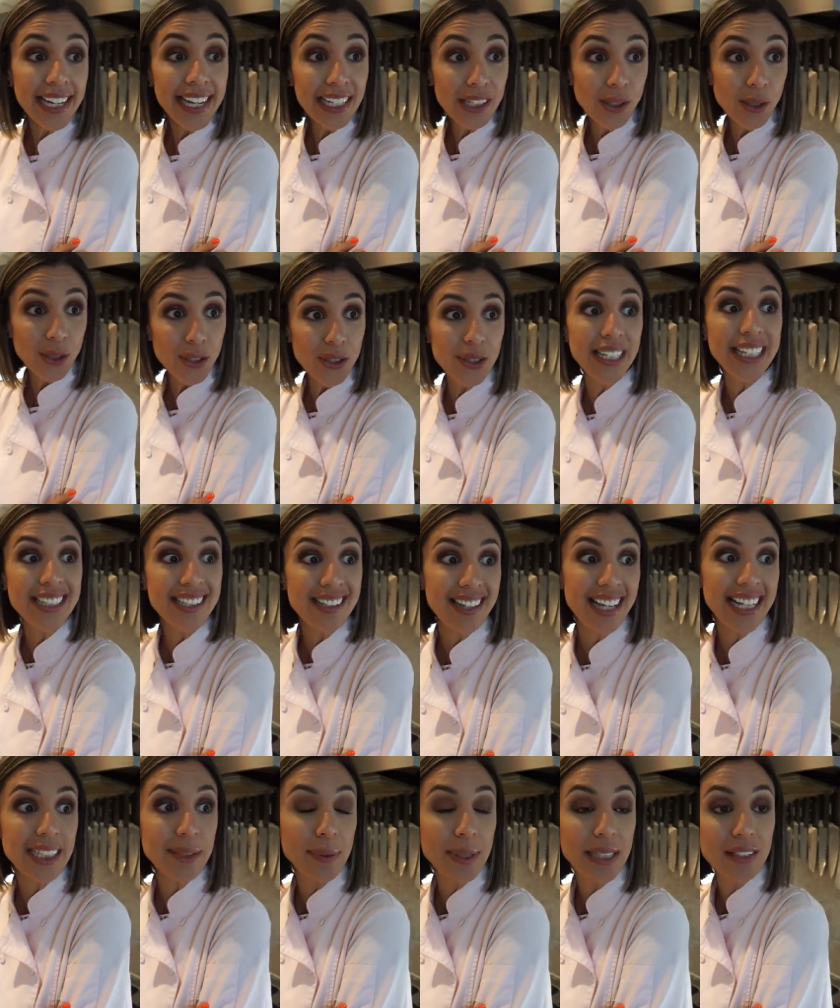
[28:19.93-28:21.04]
I told you guys in
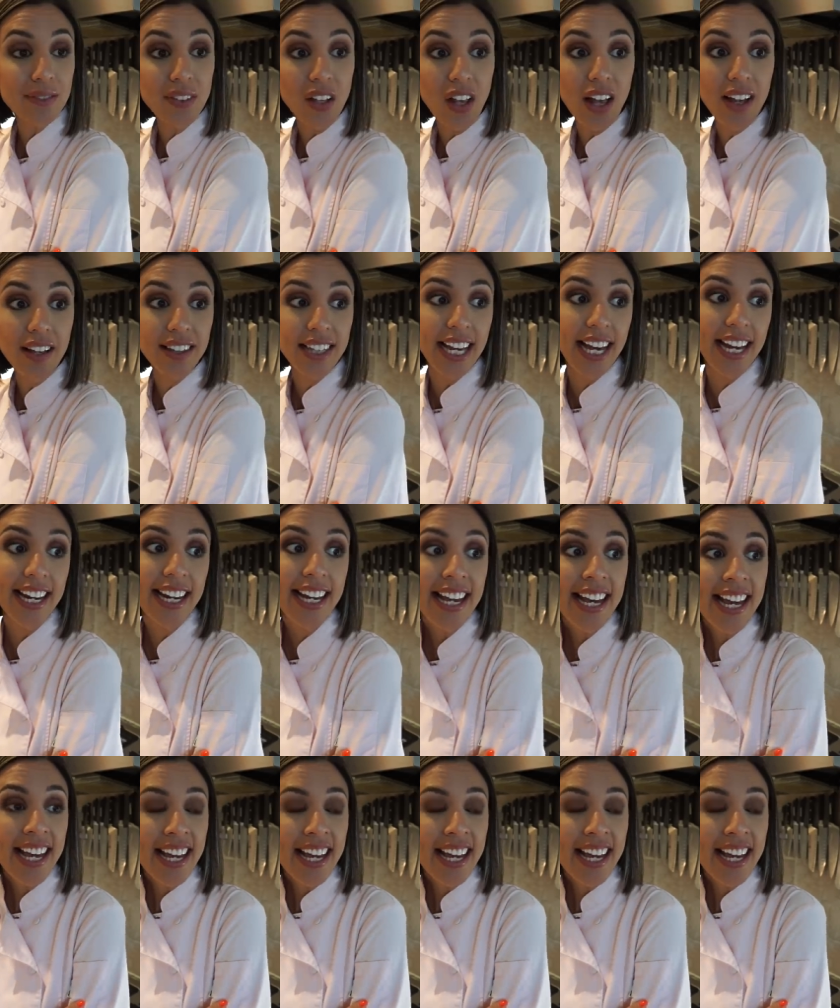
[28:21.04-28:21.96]
last week's vlog that